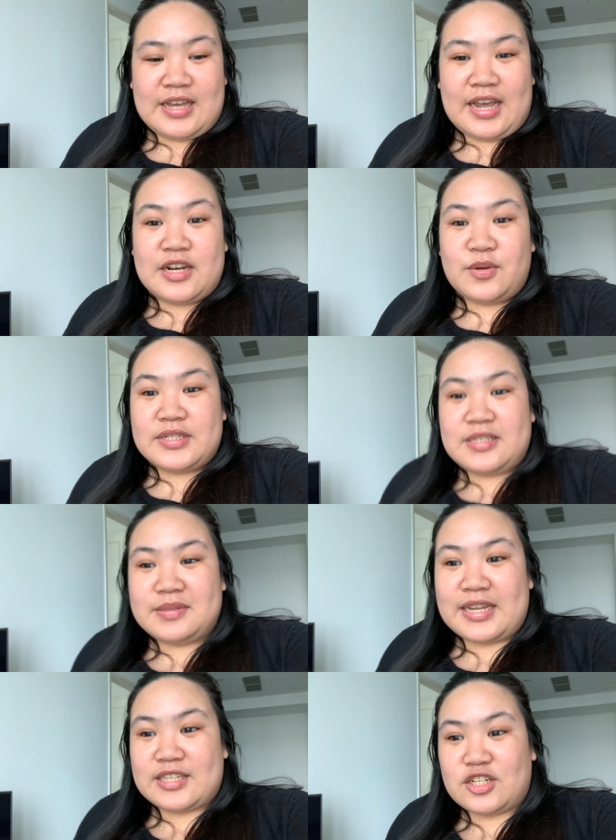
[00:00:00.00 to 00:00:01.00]
I know it
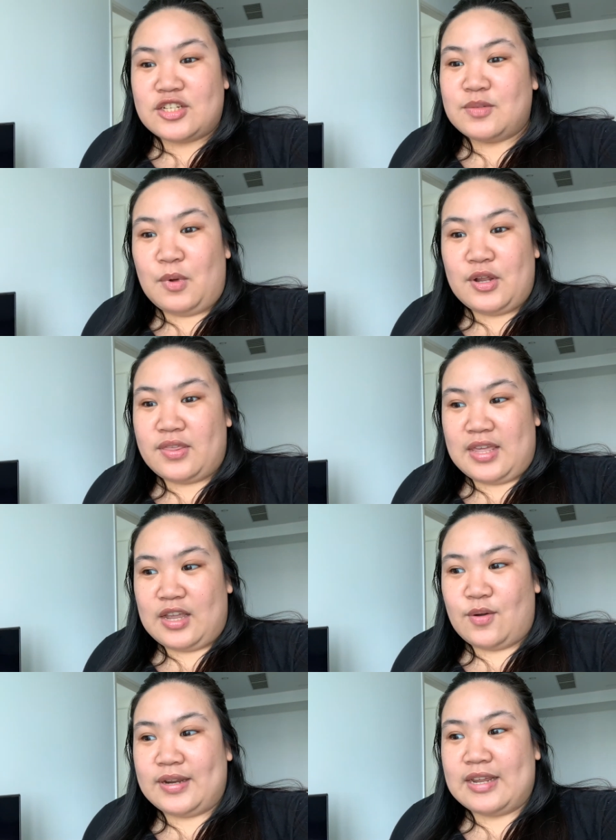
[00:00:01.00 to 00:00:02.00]
seems like such a small thing
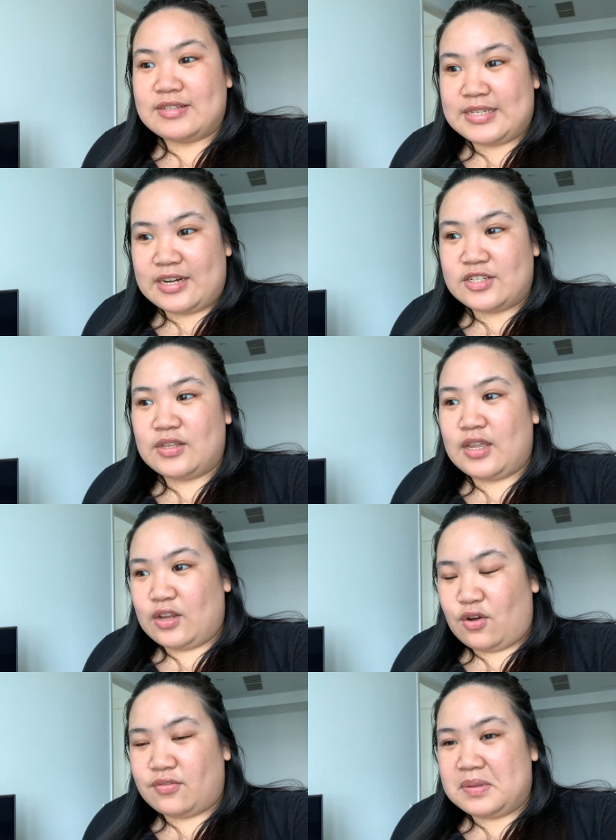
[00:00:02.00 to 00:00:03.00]
going downstairs to get
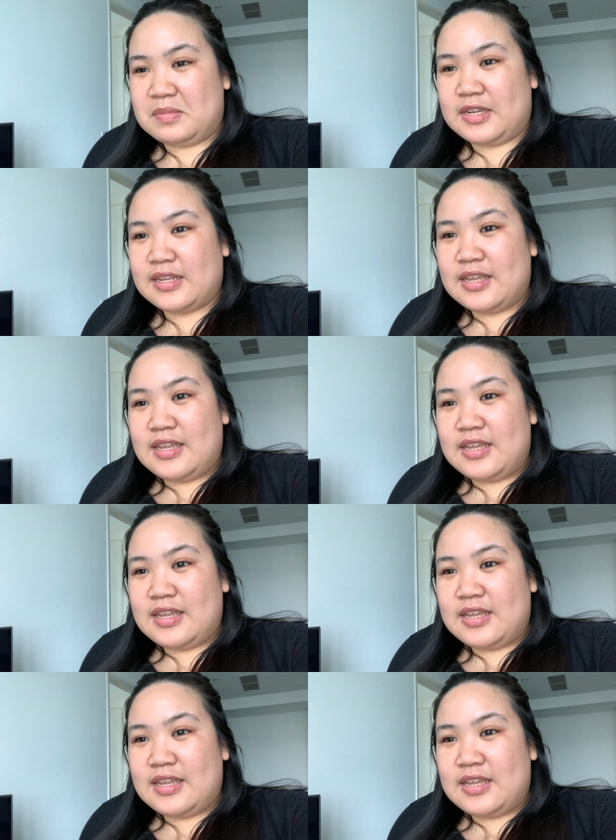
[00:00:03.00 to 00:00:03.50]
coffee, but